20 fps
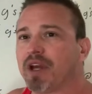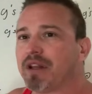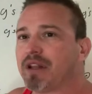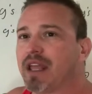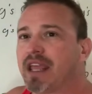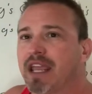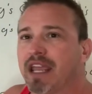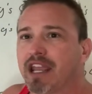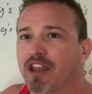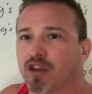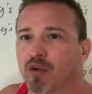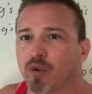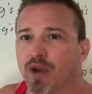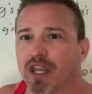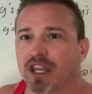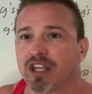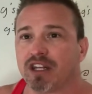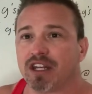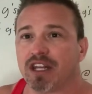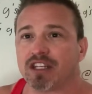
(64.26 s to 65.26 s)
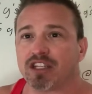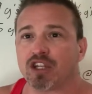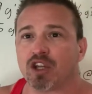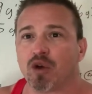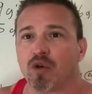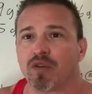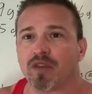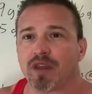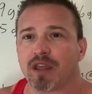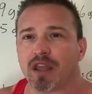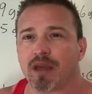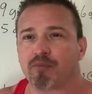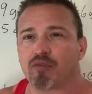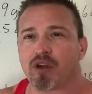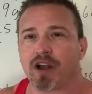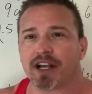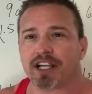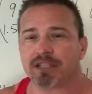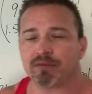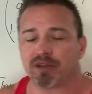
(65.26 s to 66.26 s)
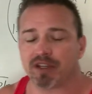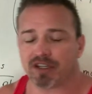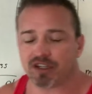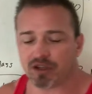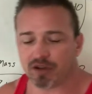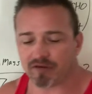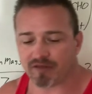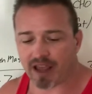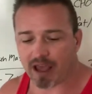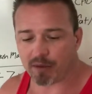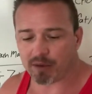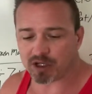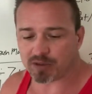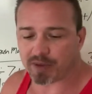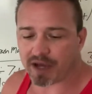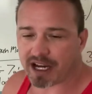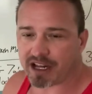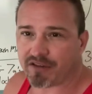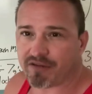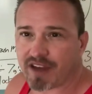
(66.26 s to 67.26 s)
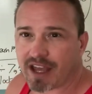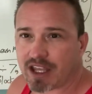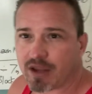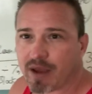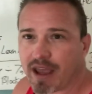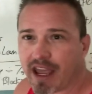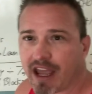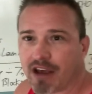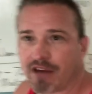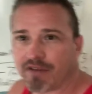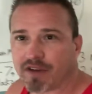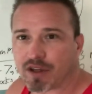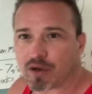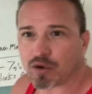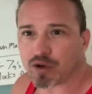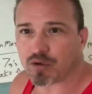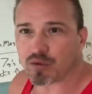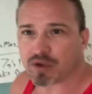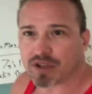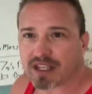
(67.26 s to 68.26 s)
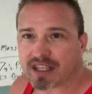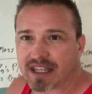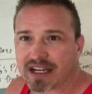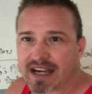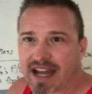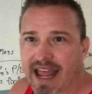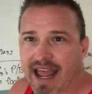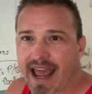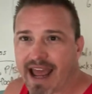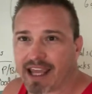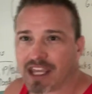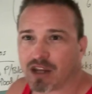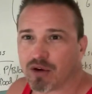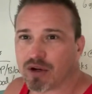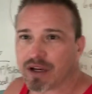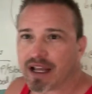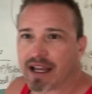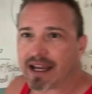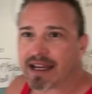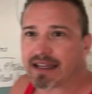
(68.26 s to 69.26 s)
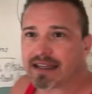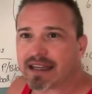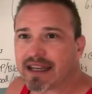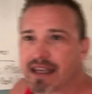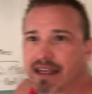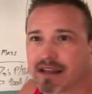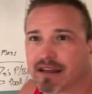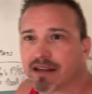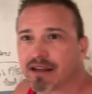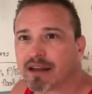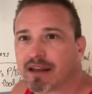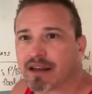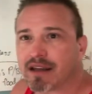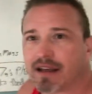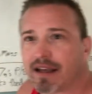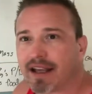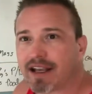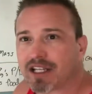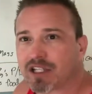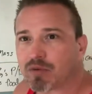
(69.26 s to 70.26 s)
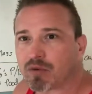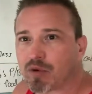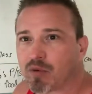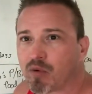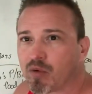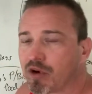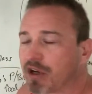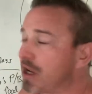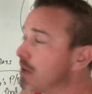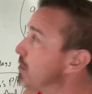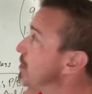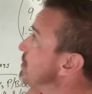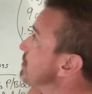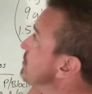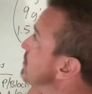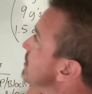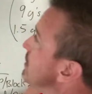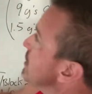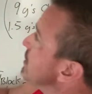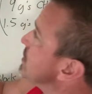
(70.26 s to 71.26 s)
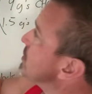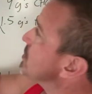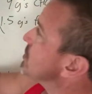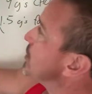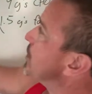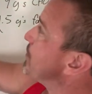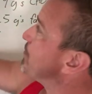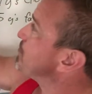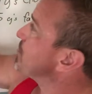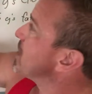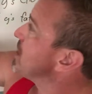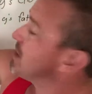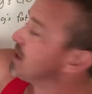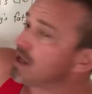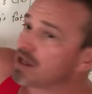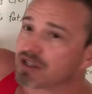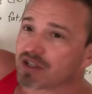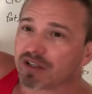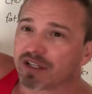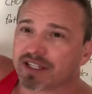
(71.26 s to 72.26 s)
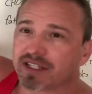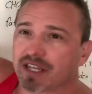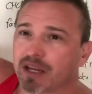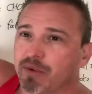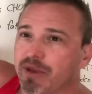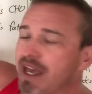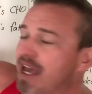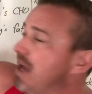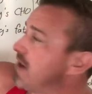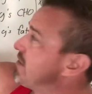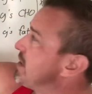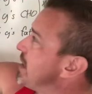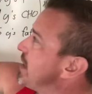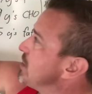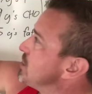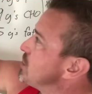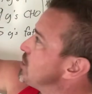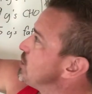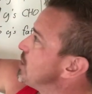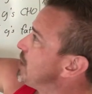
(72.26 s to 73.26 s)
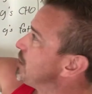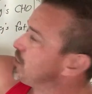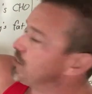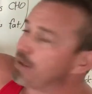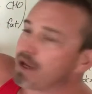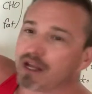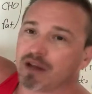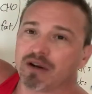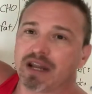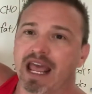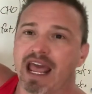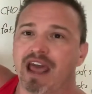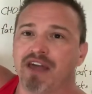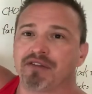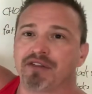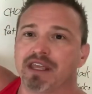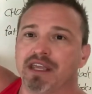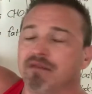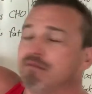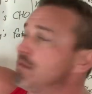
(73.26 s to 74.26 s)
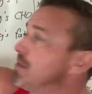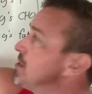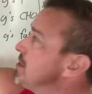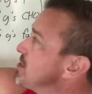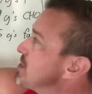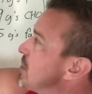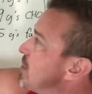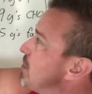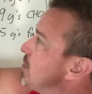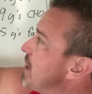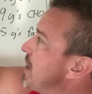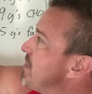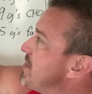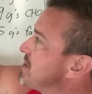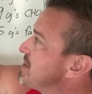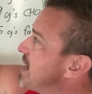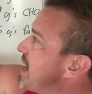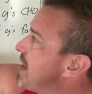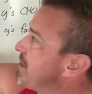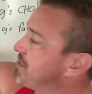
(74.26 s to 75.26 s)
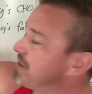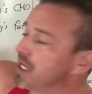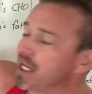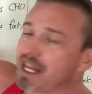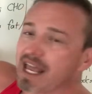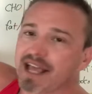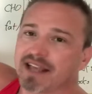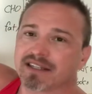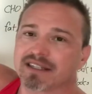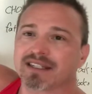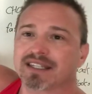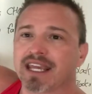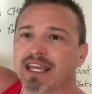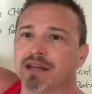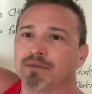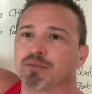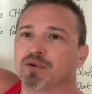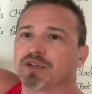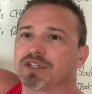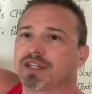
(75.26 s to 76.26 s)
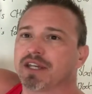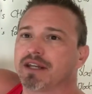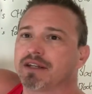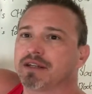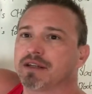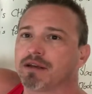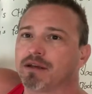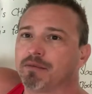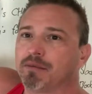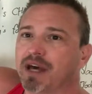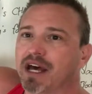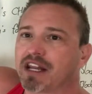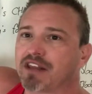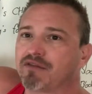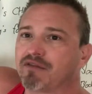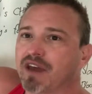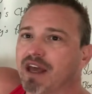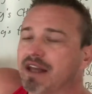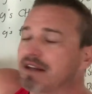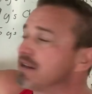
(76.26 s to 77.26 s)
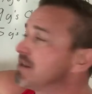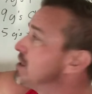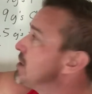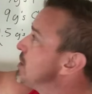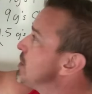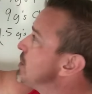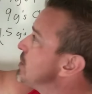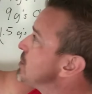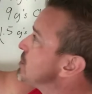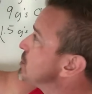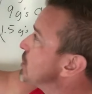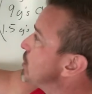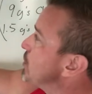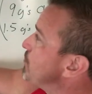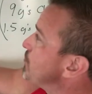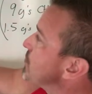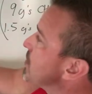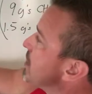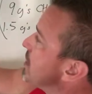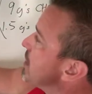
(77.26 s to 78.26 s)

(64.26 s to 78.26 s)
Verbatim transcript: but either way, you need to know the approximation of how much body fat you have in order to really get an accurate idea as to what we're working with. So, so let's say we have a 200 pound athlete. So, and this athlete has 10% body fat. So